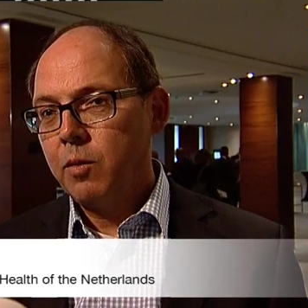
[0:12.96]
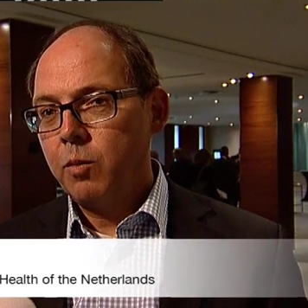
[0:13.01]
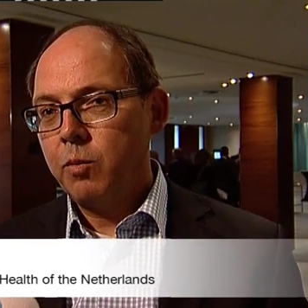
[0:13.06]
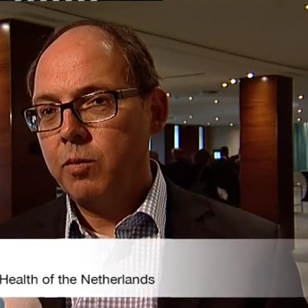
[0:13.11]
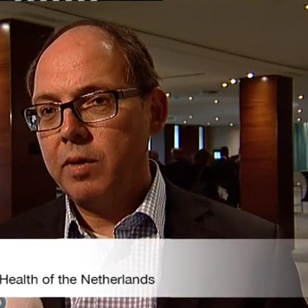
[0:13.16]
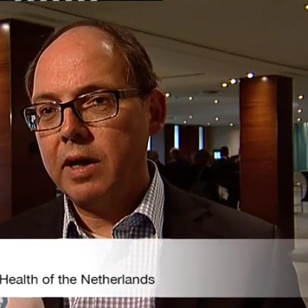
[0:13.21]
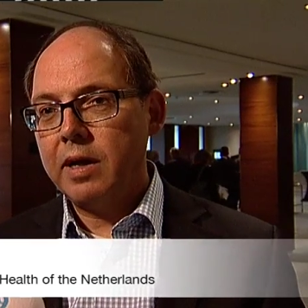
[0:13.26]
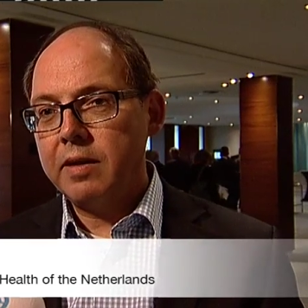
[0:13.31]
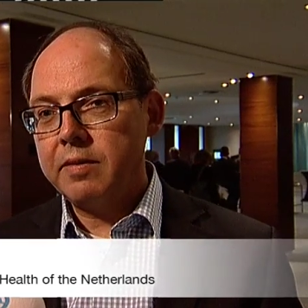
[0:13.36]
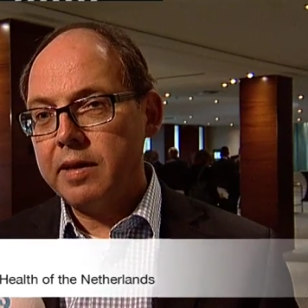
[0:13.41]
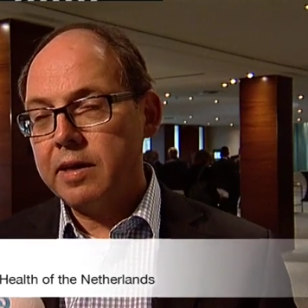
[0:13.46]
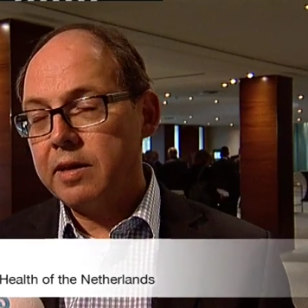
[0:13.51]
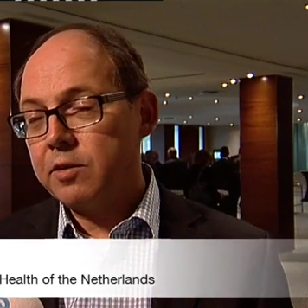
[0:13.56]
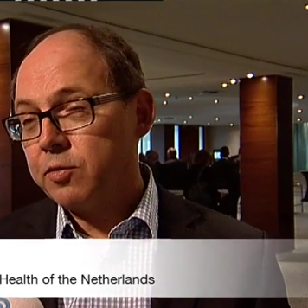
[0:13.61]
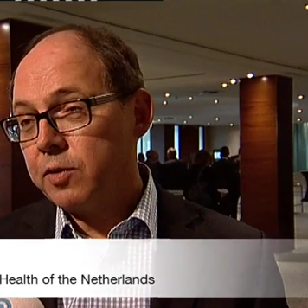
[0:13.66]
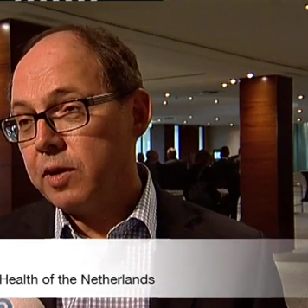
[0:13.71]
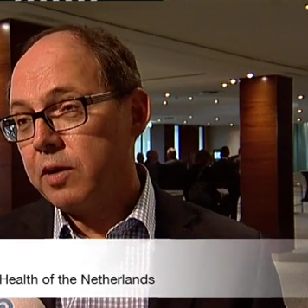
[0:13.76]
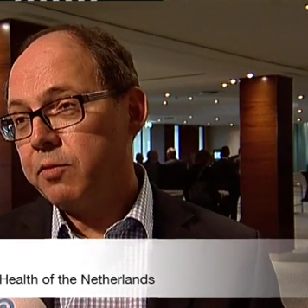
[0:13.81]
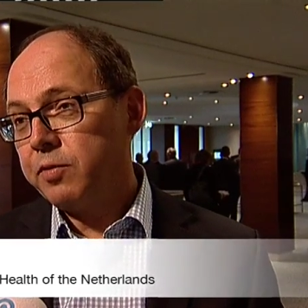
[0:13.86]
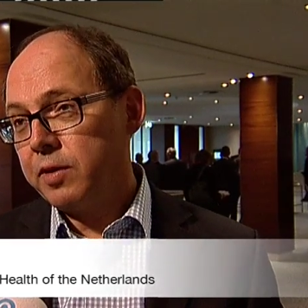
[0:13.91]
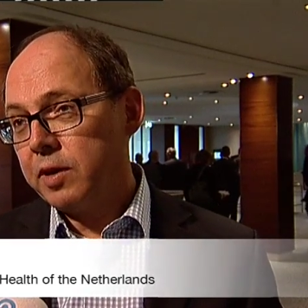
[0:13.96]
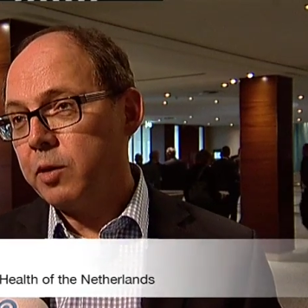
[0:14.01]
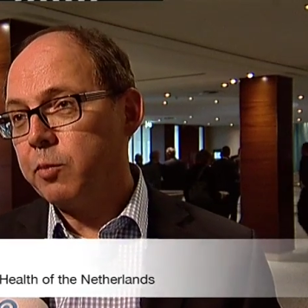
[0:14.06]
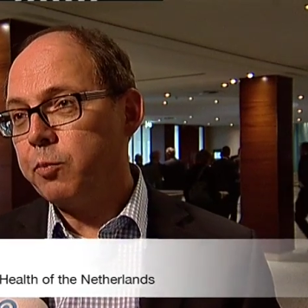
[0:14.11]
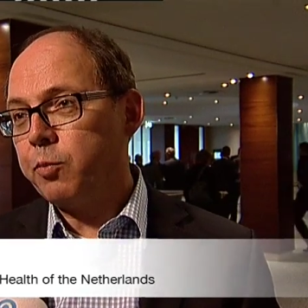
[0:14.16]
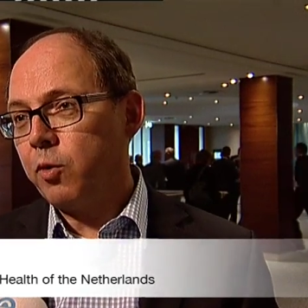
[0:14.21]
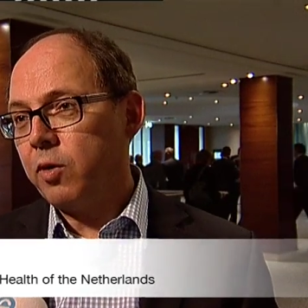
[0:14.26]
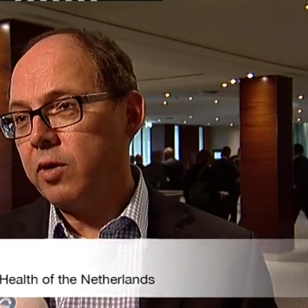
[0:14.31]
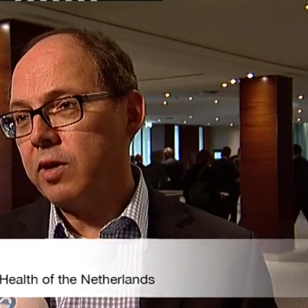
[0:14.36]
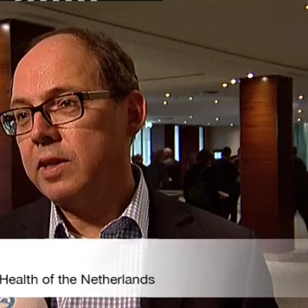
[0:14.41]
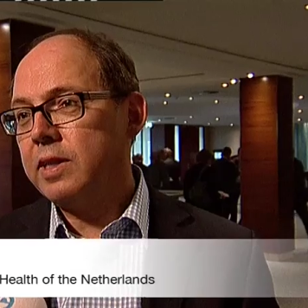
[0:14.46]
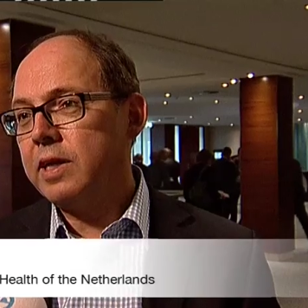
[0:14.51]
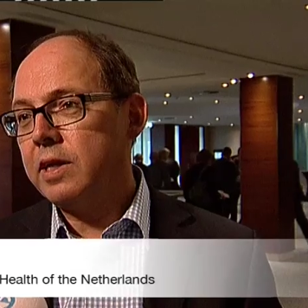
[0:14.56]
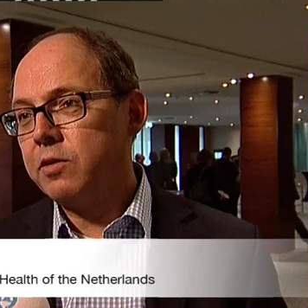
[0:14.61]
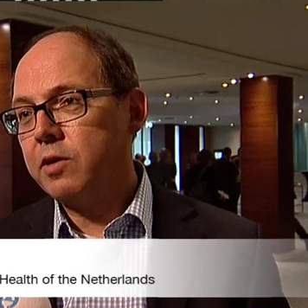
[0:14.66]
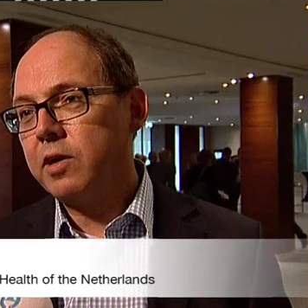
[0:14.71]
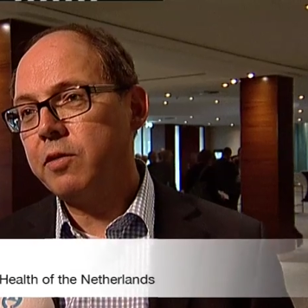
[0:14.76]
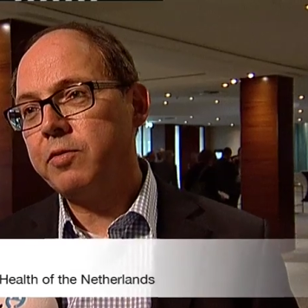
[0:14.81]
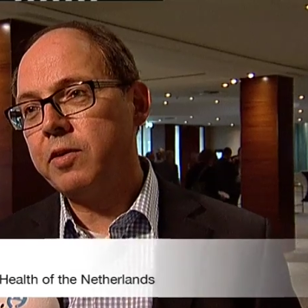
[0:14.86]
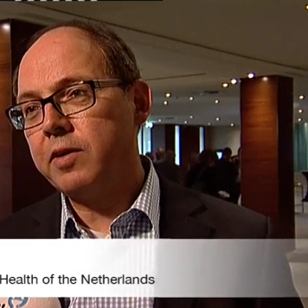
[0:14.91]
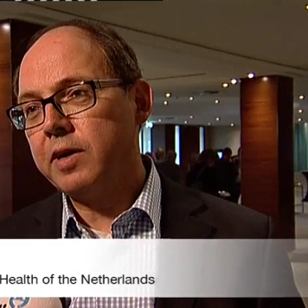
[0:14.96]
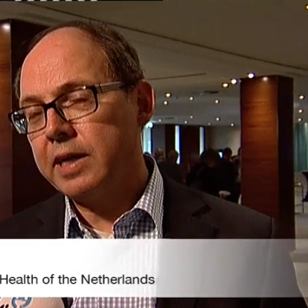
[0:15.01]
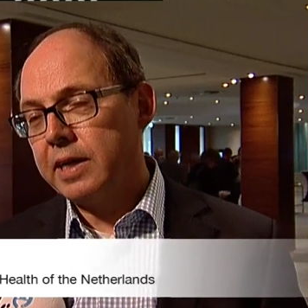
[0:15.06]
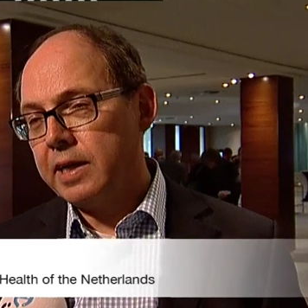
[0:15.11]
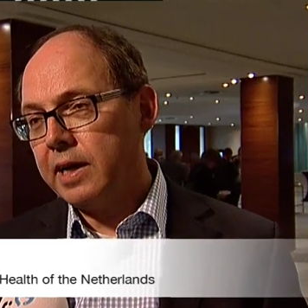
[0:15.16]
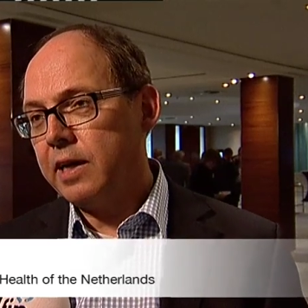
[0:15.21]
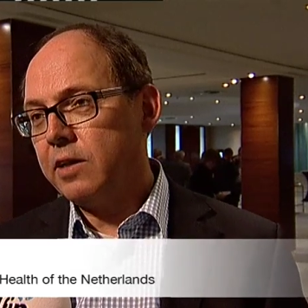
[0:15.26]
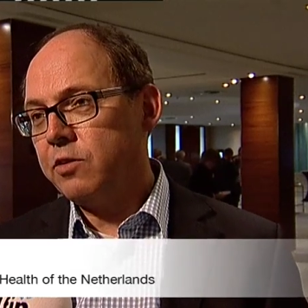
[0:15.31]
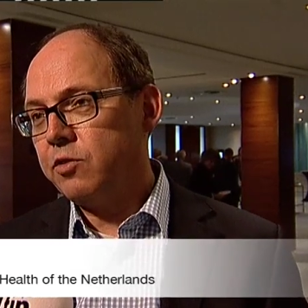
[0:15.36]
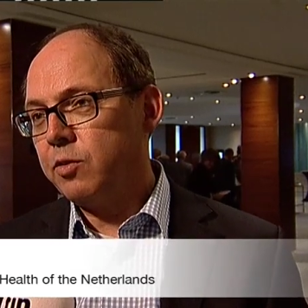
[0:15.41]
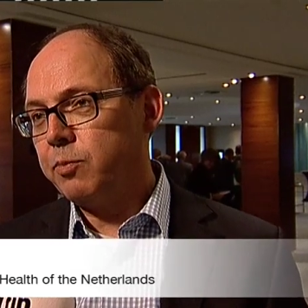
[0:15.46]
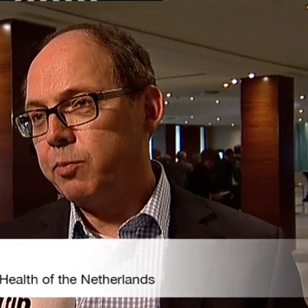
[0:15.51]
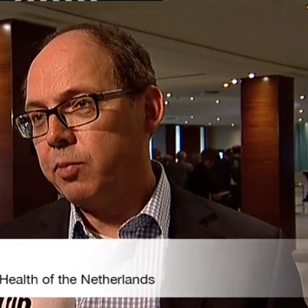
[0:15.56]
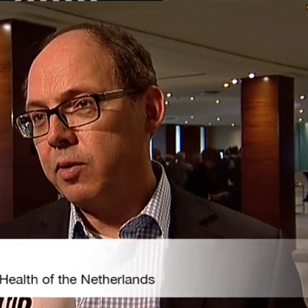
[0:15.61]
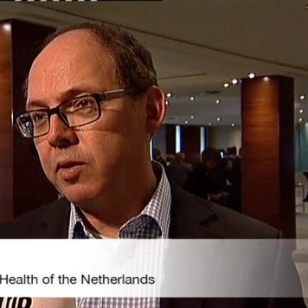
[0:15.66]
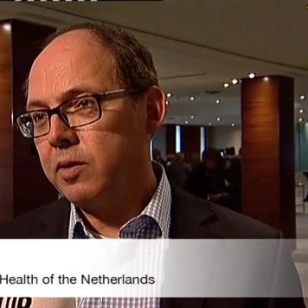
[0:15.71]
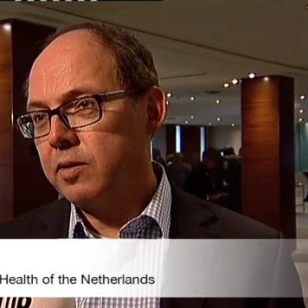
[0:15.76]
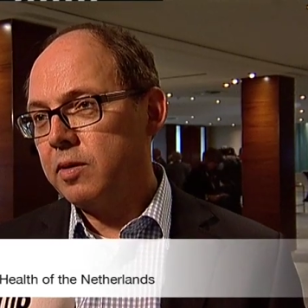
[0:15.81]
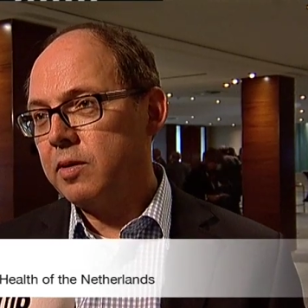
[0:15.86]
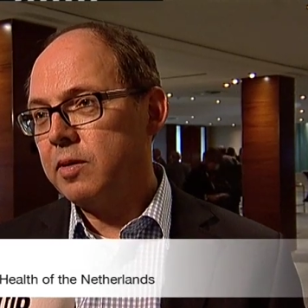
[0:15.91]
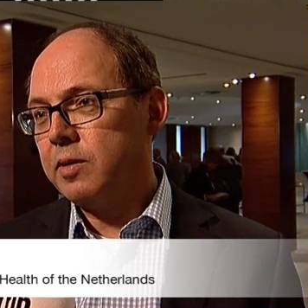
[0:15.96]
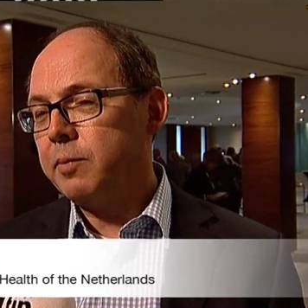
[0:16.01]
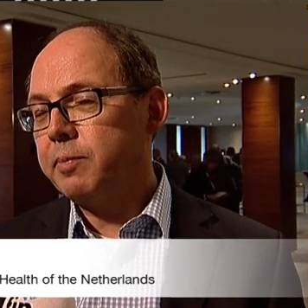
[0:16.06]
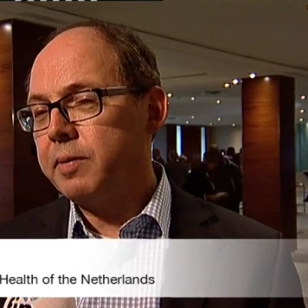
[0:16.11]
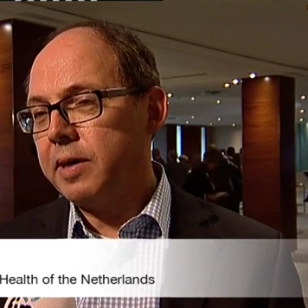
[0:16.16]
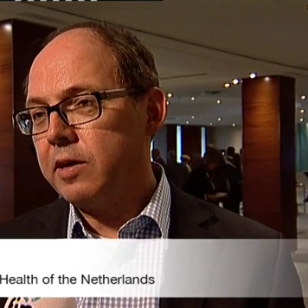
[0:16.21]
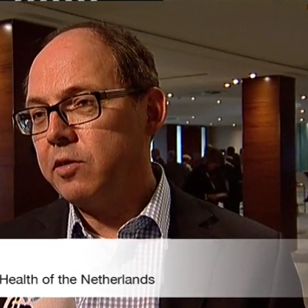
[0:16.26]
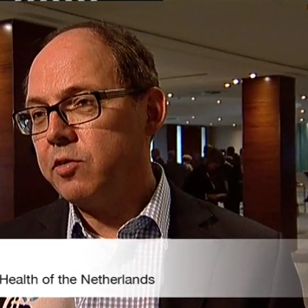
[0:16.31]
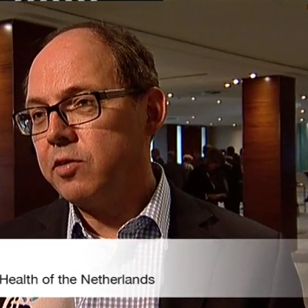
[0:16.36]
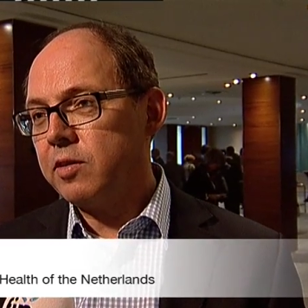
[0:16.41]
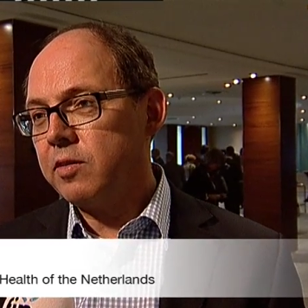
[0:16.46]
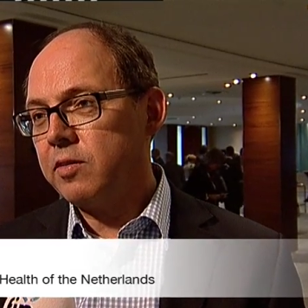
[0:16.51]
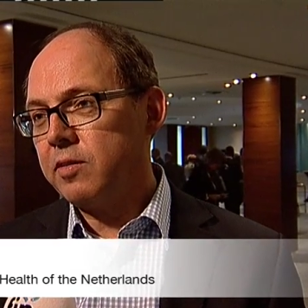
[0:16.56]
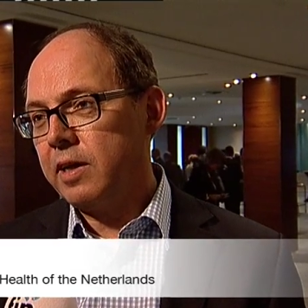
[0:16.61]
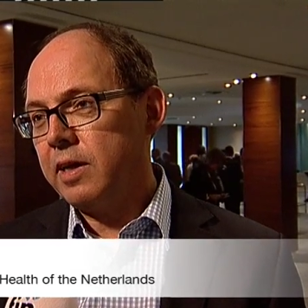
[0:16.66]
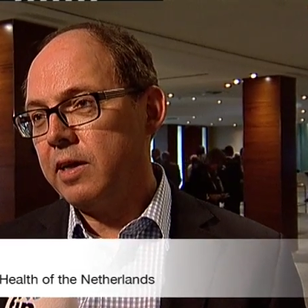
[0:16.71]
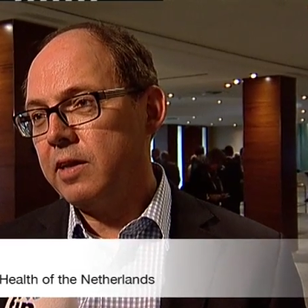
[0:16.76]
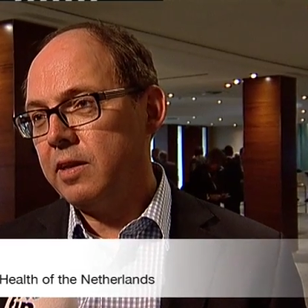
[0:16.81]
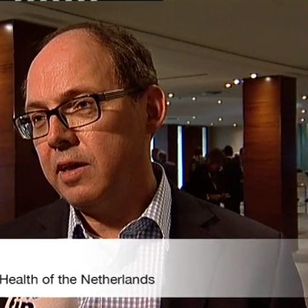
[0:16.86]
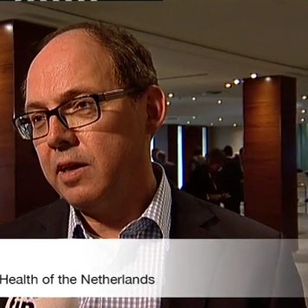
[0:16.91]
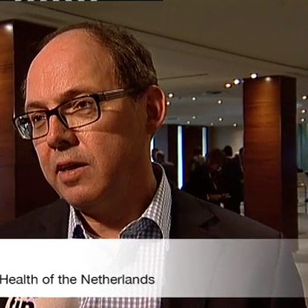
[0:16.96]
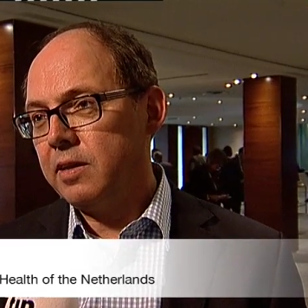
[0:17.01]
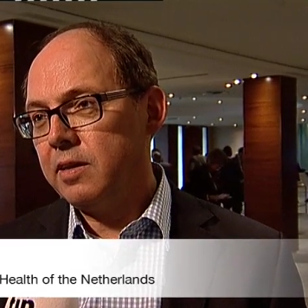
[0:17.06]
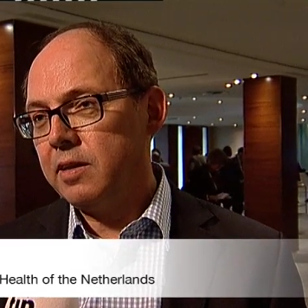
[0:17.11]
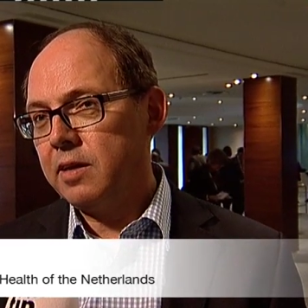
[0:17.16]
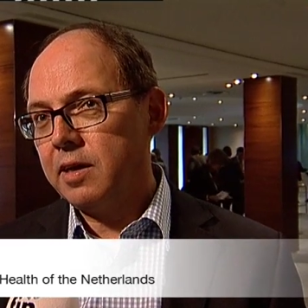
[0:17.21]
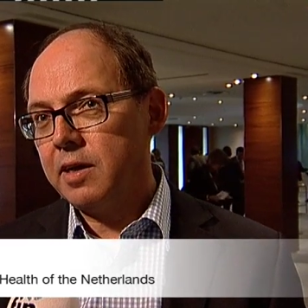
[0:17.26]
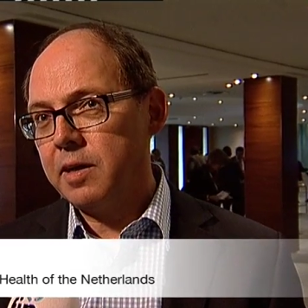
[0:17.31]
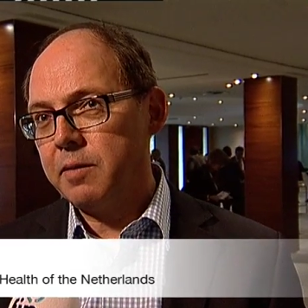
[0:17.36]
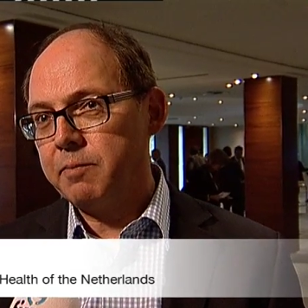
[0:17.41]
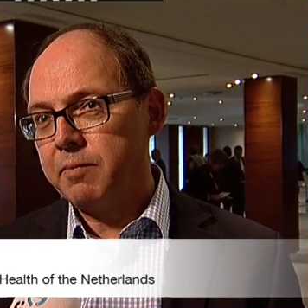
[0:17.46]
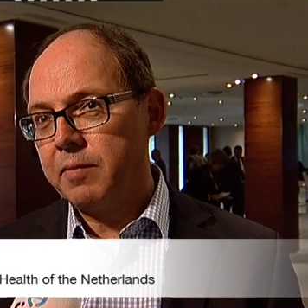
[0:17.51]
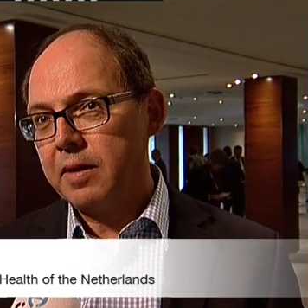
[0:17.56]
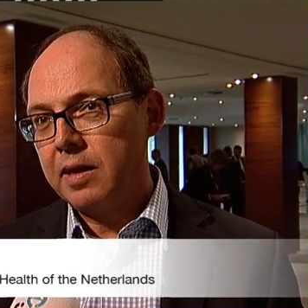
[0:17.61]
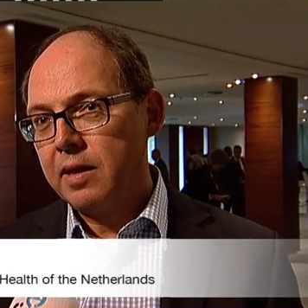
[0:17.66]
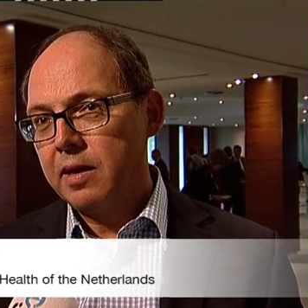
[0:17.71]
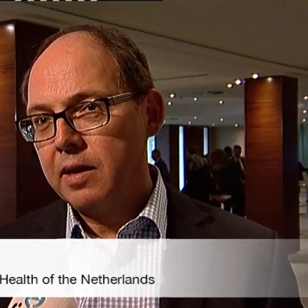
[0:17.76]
Well, I think it's very, very important that you have to engage the patient in the